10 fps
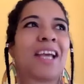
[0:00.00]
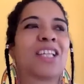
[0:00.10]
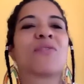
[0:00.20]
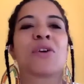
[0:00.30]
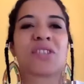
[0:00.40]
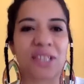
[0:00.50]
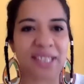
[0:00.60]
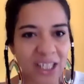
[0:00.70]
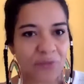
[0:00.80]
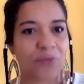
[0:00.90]
it's very
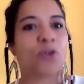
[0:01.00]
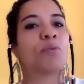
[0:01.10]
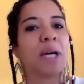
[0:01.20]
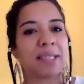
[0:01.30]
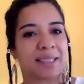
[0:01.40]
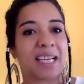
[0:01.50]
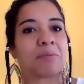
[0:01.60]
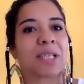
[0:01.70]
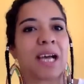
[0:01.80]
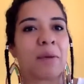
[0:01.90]
successful, but at the
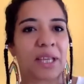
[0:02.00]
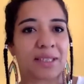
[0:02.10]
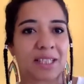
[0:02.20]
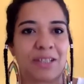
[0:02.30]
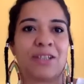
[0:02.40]
same time, that's,